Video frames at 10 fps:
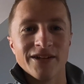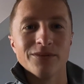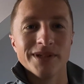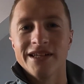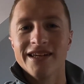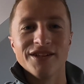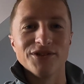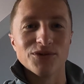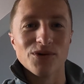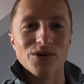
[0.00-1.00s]
you'll be in
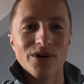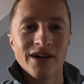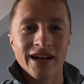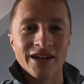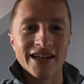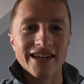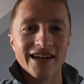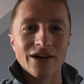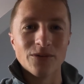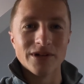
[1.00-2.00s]
the draw, and
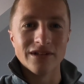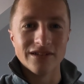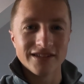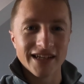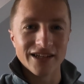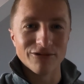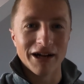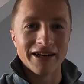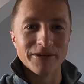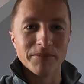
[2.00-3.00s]
we'll take a
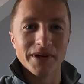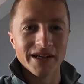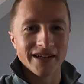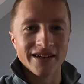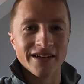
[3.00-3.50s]
random pick,